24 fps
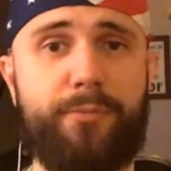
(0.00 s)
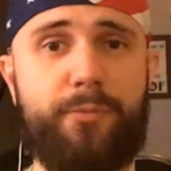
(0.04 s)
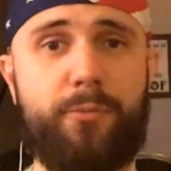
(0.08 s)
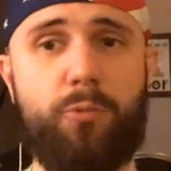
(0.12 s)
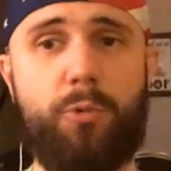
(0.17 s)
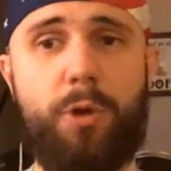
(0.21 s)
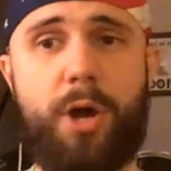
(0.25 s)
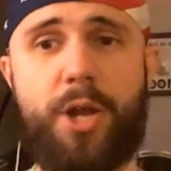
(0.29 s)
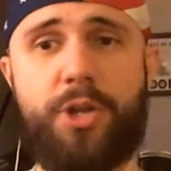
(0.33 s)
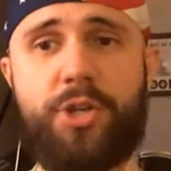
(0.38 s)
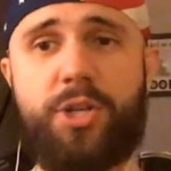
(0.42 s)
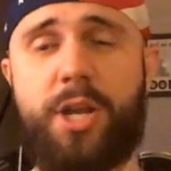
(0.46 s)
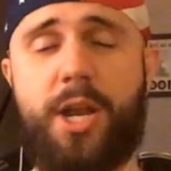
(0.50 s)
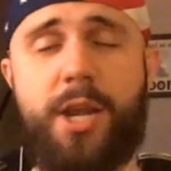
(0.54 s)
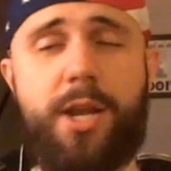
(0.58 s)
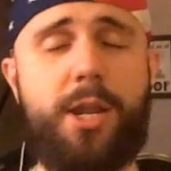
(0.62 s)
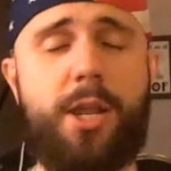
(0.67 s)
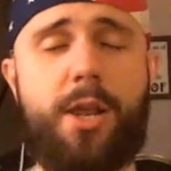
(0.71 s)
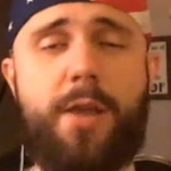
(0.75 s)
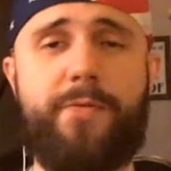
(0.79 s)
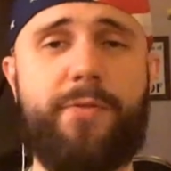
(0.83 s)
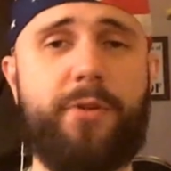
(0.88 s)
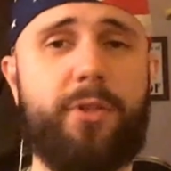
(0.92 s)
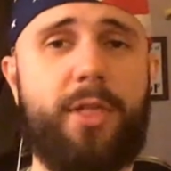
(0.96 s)
Watch
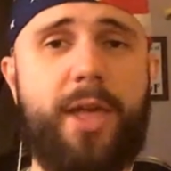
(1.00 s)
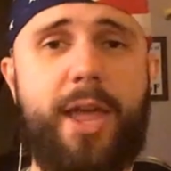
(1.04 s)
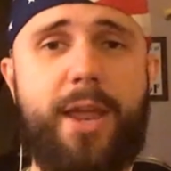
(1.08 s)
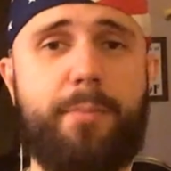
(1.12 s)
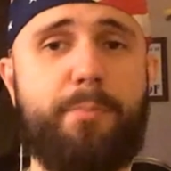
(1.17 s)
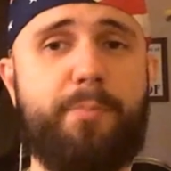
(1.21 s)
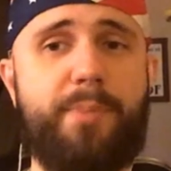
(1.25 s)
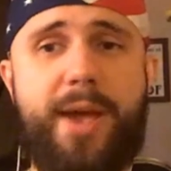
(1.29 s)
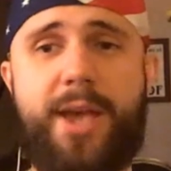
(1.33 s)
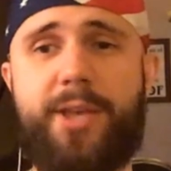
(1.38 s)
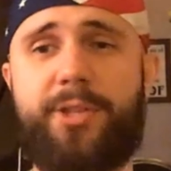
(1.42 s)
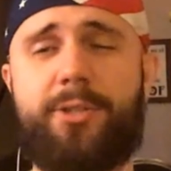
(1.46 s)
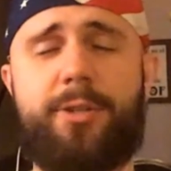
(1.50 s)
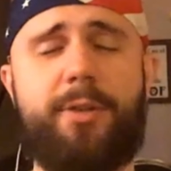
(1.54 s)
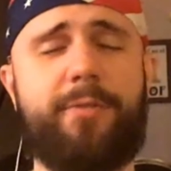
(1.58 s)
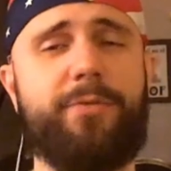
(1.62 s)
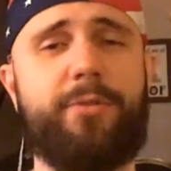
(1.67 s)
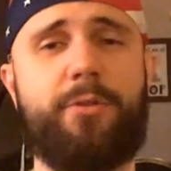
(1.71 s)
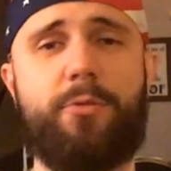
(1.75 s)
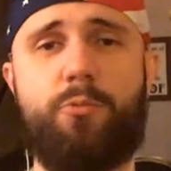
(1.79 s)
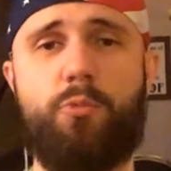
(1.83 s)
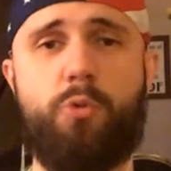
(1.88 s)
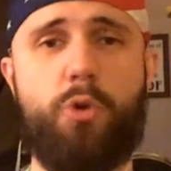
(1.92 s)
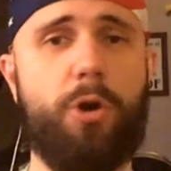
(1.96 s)
any of the like best of
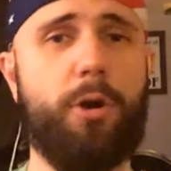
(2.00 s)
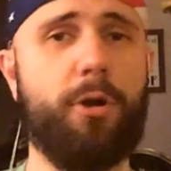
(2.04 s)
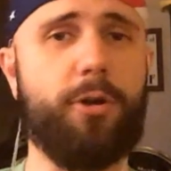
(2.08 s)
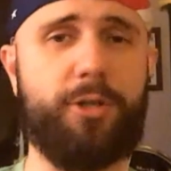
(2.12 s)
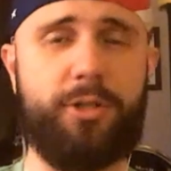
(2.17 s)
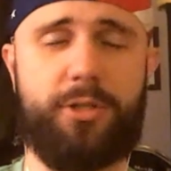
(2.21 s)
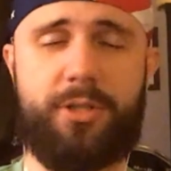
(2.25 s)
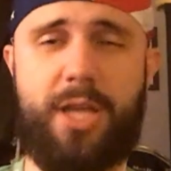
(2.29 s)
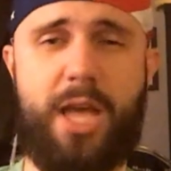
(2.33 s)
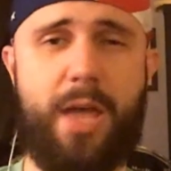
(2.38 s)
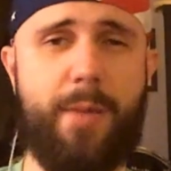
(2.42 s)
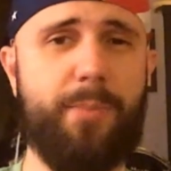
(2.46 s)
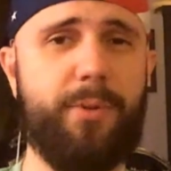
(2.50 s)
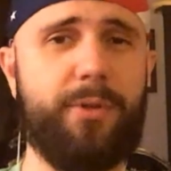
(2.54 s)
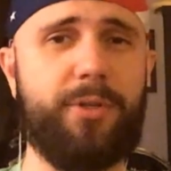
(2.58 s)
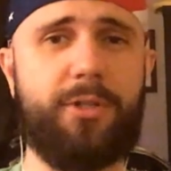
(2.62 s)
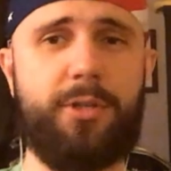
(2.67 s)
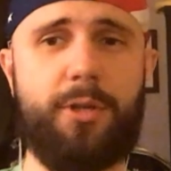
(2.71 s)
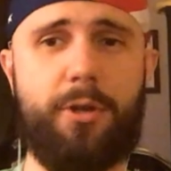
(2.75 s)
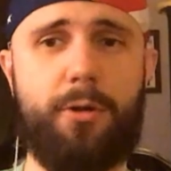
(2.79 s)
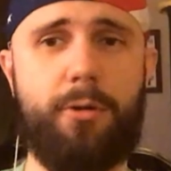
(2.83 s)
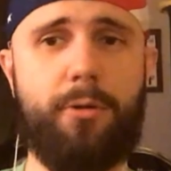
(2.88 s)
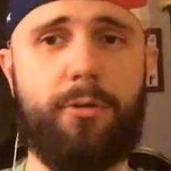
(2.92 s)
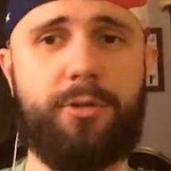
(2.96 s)
the worst
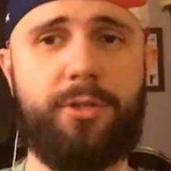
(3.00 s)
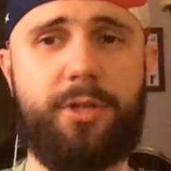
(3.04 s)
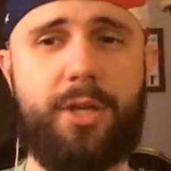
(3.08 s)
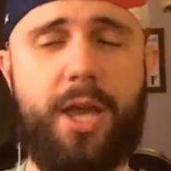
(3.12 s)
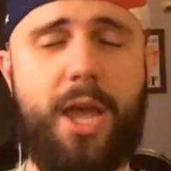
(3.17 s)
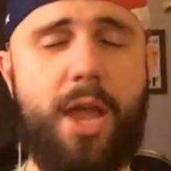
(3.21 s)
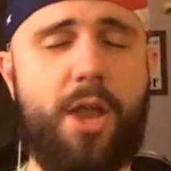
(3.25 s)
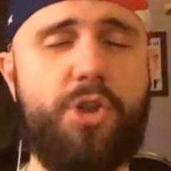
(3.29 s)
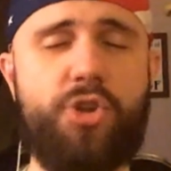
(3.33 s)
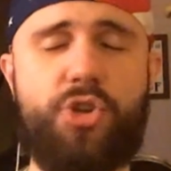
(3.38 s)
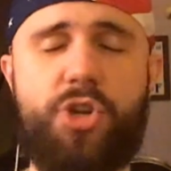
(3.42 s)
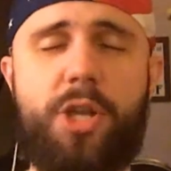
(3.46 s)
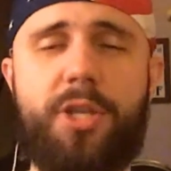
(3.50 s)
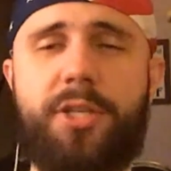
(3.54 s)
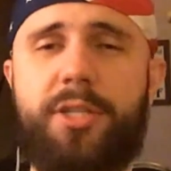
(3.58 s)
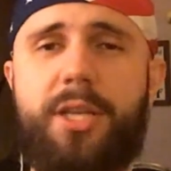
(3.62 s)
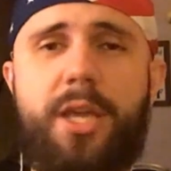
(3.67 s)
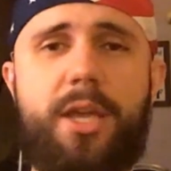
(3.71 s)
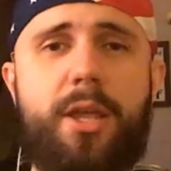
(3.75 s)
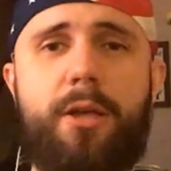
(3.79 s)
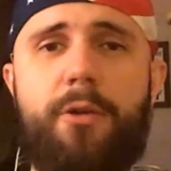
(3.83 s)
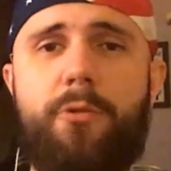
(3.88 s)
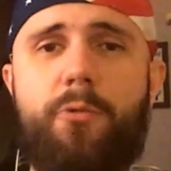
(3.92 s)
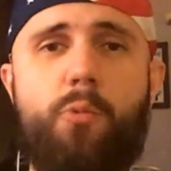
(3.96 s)
episodes and just
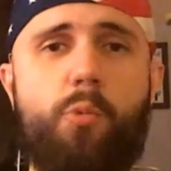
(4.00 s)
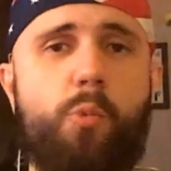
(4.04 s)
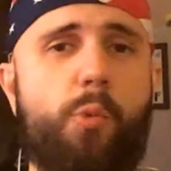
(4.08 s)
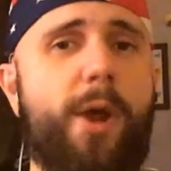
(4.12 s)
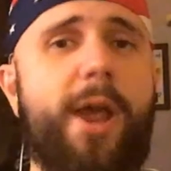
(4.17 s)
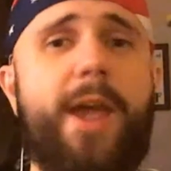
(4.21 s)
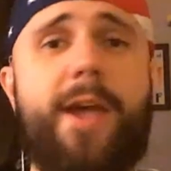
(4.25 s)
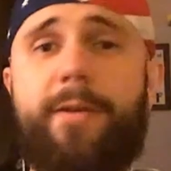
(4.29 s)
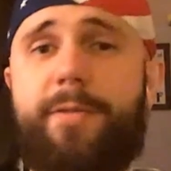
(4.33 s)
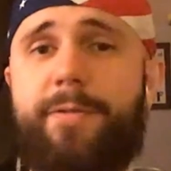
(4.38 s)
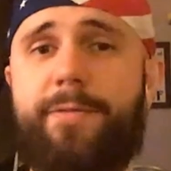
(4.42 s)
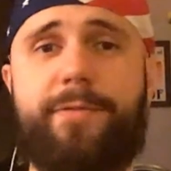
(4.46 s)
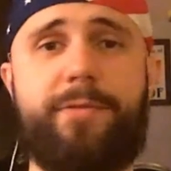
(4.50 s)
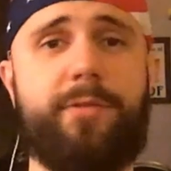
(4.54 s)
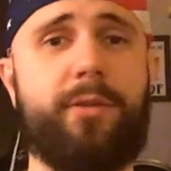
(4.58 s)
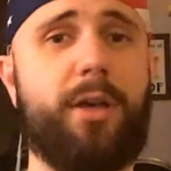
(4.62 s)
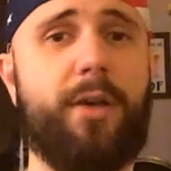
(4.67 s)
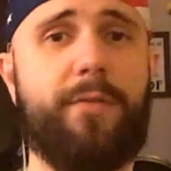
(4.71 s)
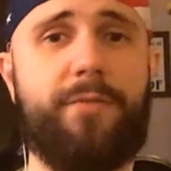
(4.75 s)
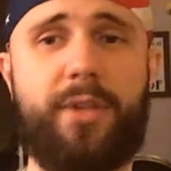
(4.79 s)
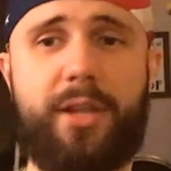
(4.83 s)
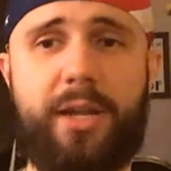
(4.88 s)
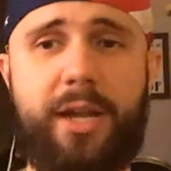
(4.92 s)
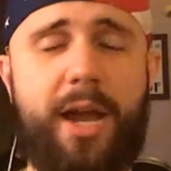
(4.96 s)
get a whiff
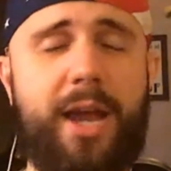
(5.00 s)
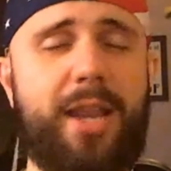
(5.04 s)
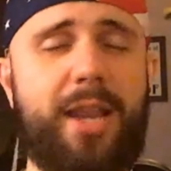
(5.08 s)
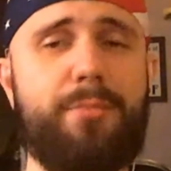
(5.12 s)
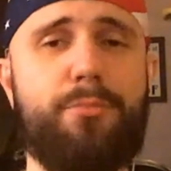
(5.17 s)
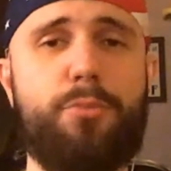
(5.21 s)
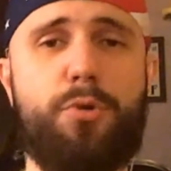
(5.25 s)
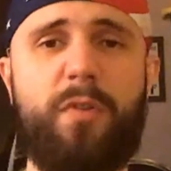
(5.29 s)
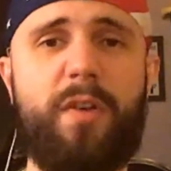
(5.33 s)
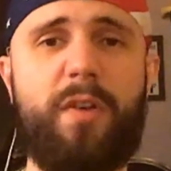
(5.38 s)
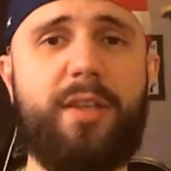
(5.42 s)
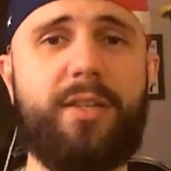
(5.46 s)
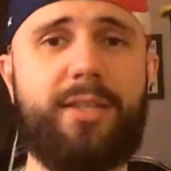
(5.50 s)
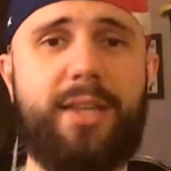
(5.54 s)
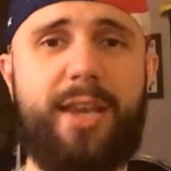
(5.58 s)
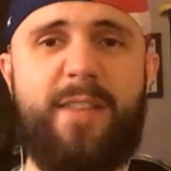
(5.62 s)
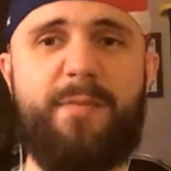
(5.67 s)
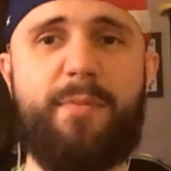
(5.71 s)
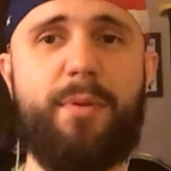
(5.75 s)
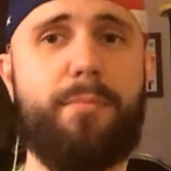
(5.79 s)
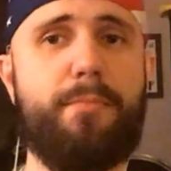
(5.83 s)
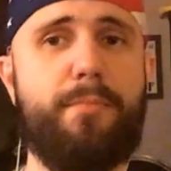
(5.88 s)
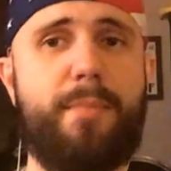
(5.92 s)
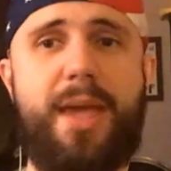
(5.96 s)
of the kind of movies that
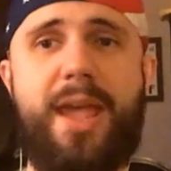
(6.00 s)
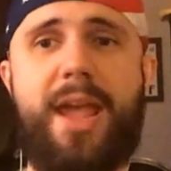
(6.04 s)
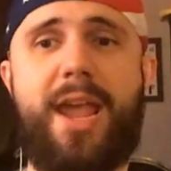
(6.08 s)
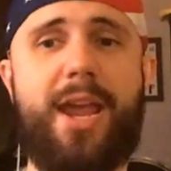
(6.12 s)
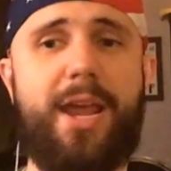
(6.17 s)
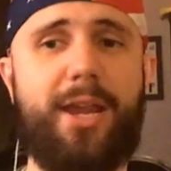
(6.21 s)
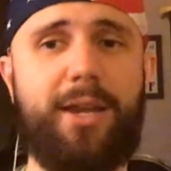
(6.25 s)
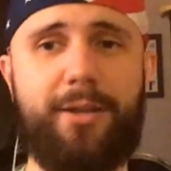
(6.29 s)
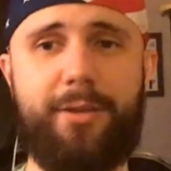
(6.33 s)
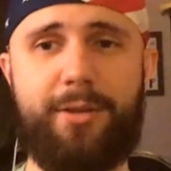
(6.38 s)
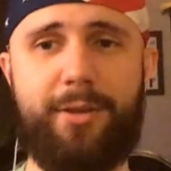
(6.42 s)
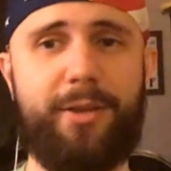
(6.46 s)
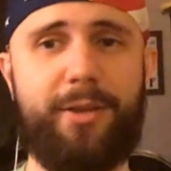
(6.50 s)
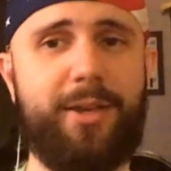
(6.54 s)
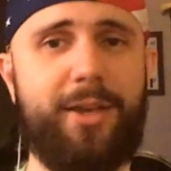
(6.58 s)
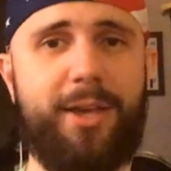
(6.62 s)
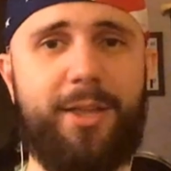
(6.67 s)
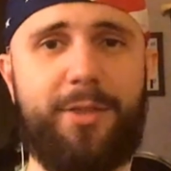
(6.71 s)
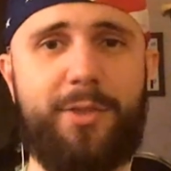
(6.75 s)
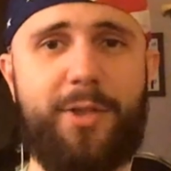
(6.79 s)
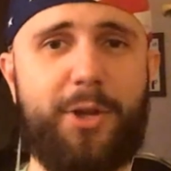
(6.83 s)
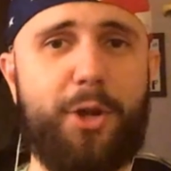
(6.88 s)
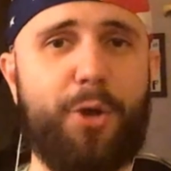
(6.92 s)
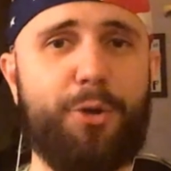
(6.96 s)
have been made
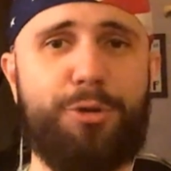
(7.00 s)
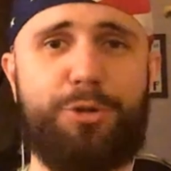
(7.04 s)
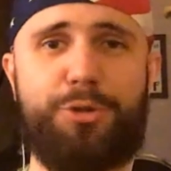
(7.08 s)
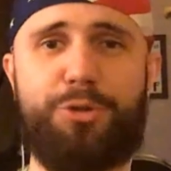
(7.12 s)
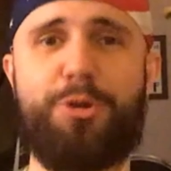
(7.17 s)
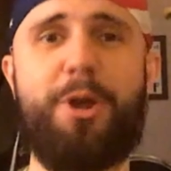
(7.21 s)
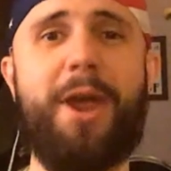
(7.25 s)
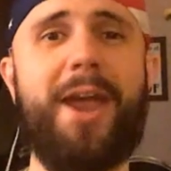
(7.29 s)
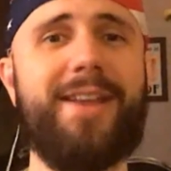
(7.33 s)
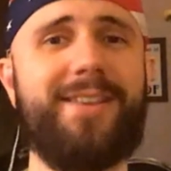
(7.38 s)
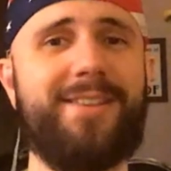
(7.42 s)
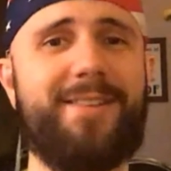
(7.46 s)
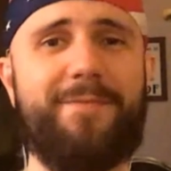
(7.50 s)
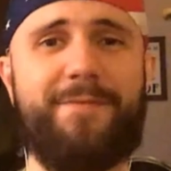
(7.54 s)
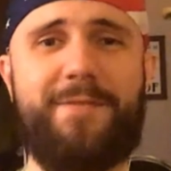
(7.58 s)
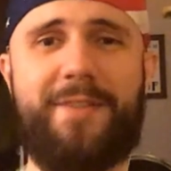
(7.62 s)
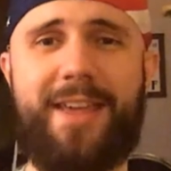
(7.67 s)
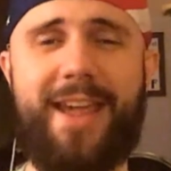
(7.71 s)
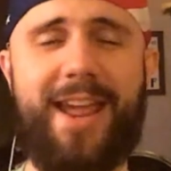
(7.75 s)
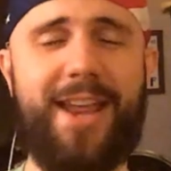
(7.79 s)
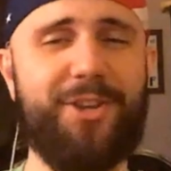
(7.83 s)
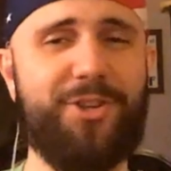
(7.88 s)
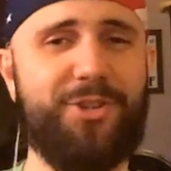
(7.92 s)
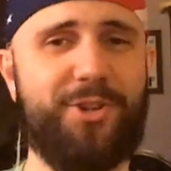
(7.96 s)
that go straight to
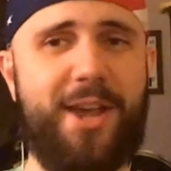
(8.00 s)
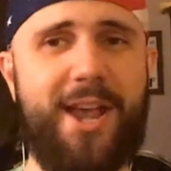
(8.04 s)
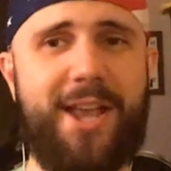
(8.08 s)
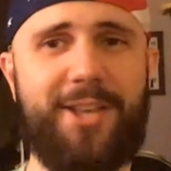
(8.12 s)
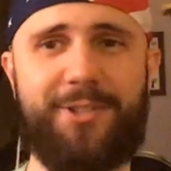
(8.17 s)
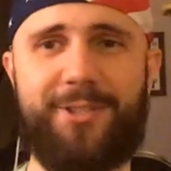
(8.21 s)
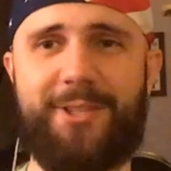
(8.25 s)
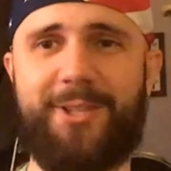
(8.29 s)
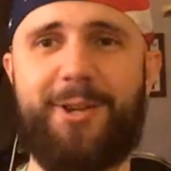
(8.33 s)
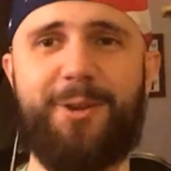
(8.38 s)
VHS.